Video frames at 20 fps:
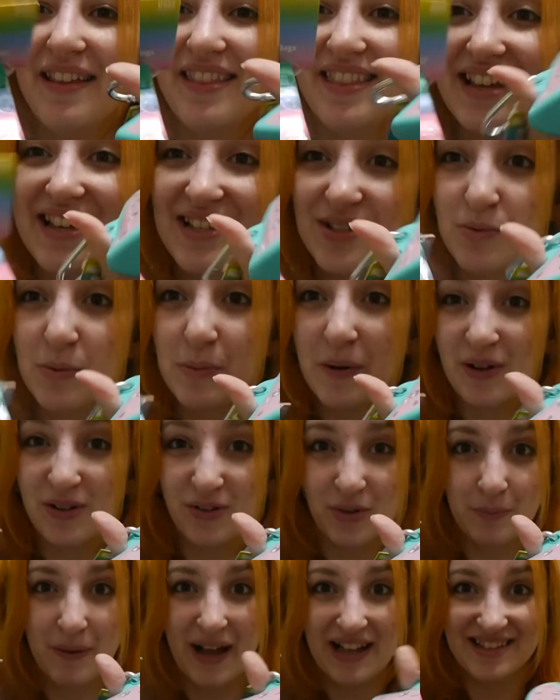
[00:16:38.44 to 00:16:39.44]
These were
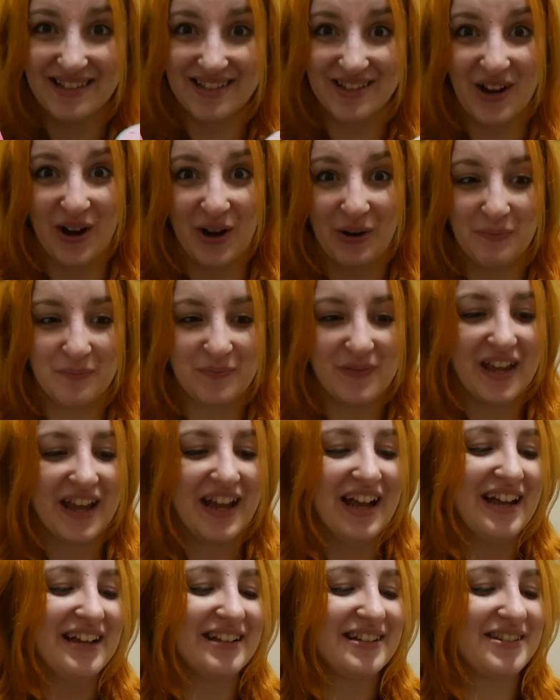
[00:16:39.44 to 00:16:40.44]
both from Pets at Home,
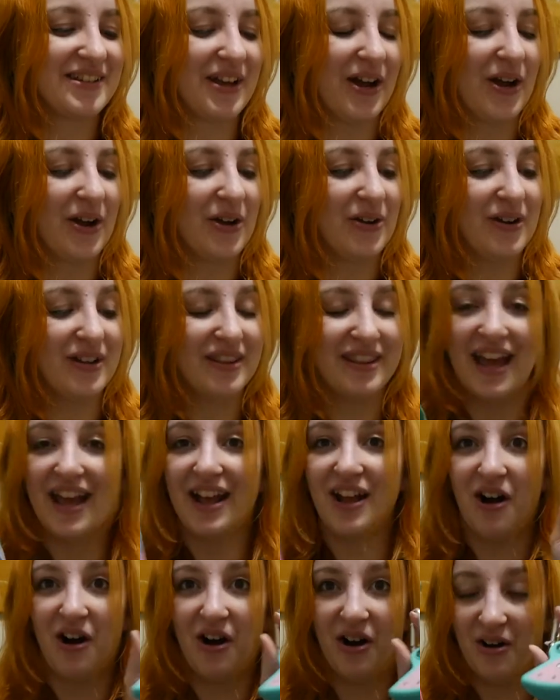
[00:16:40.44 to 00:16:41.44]
so
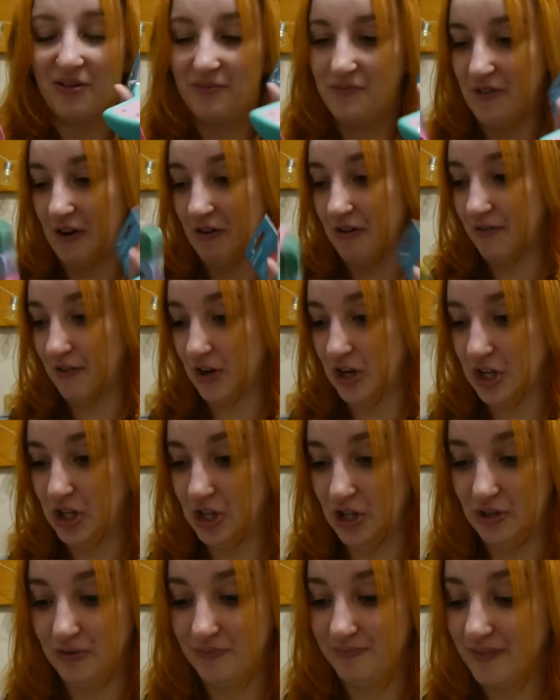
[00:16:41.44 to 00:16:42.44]
they are very, very
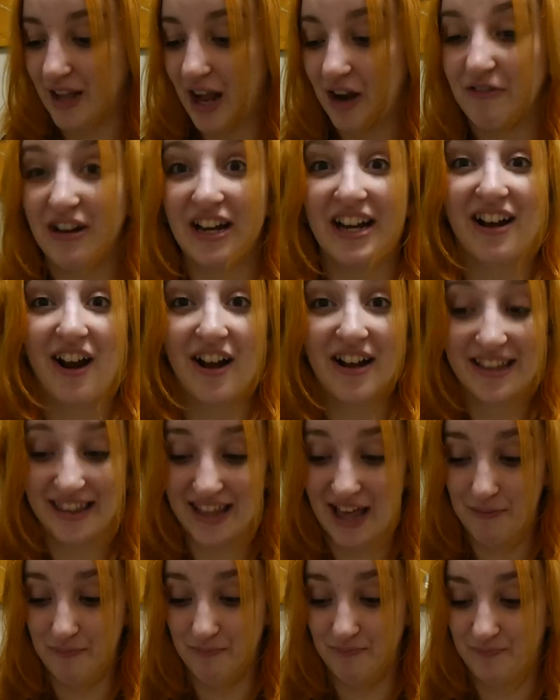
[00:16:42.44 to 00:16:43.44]
cute. I really like
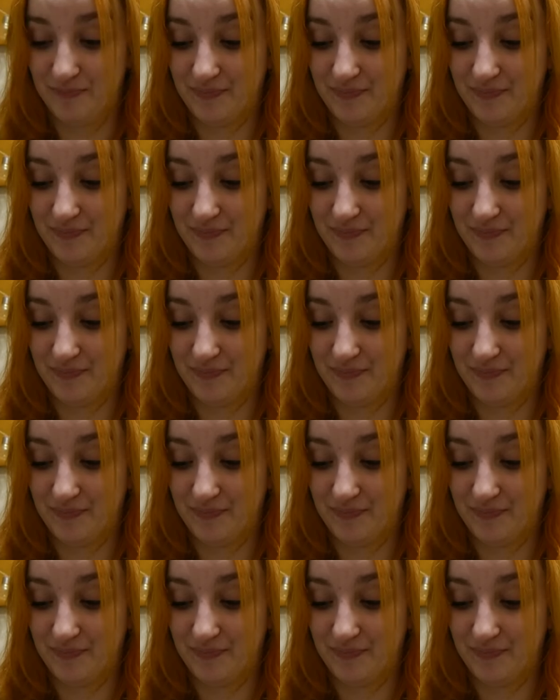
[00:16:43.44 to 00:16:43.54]
them.